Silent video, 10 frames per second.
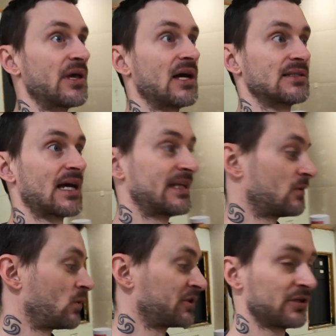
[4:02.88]
because I
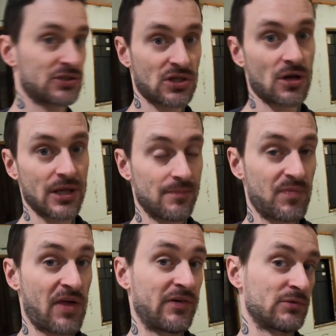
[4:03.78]
didn't want to install
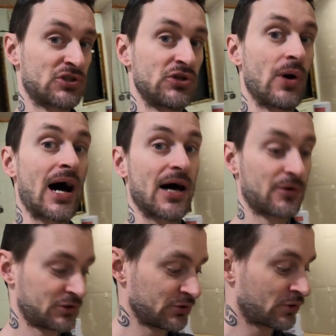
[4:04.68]
them if it was too hot
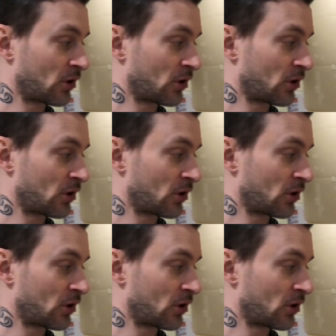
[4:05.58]
or too